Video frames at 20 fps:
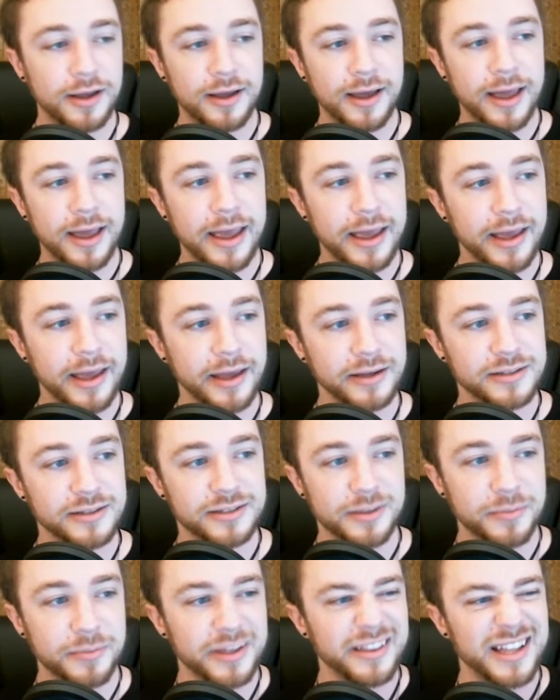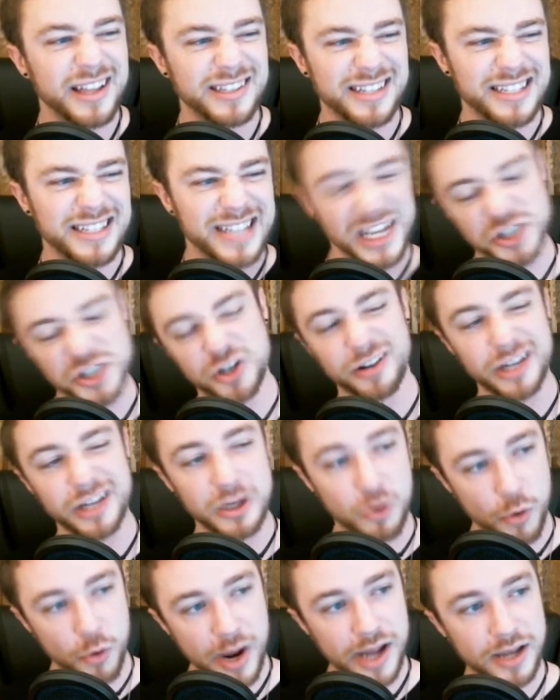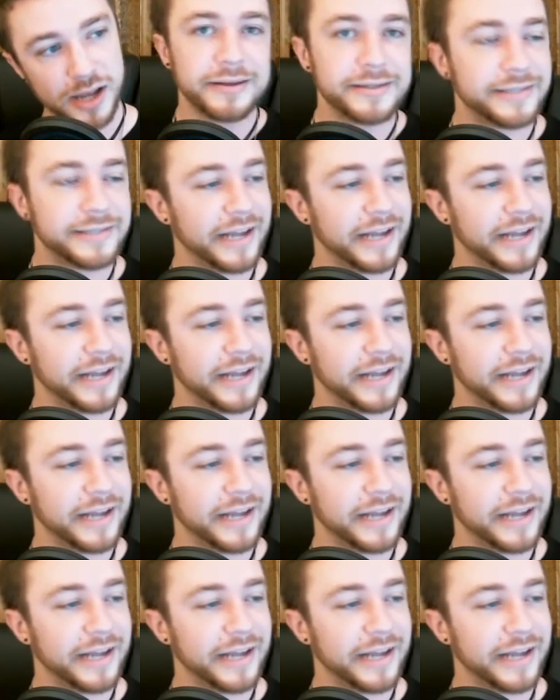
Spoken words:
and something that's intentionally quick.